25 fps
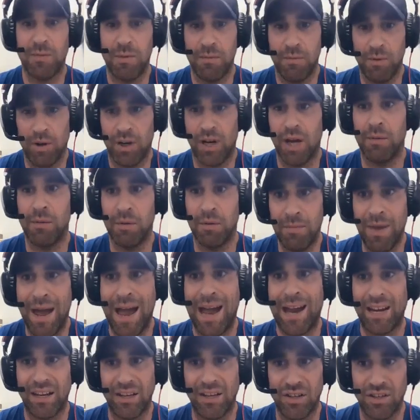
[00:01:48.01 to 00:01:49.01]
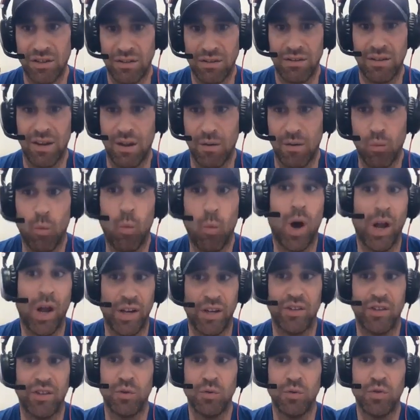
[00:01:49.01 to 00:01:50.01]
people are coming back and they want
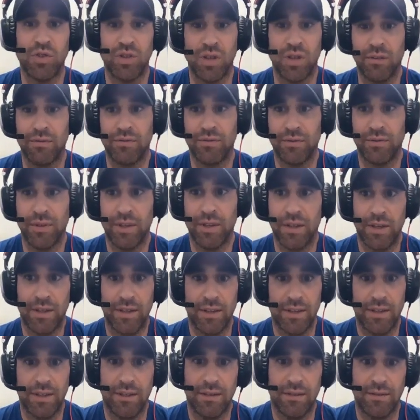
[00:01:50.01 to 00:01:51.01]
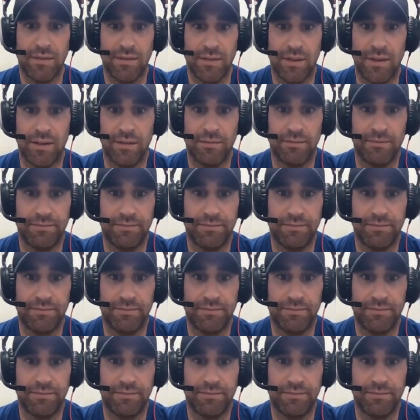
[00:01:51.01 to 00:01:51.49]
to do stuff. So